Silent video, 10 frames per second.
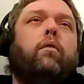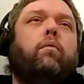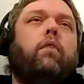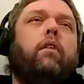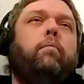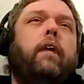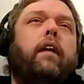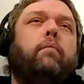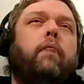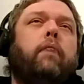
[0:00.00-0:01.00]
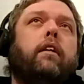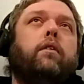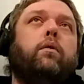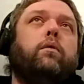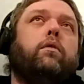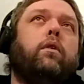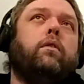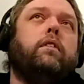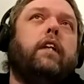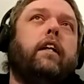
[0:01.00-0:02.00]
one bad mother who
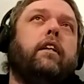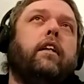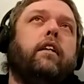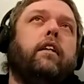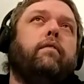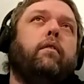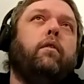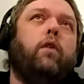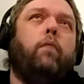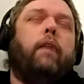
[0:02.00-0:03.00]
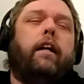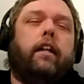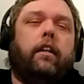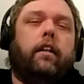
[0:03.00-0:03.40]
don't take nothing from nobody.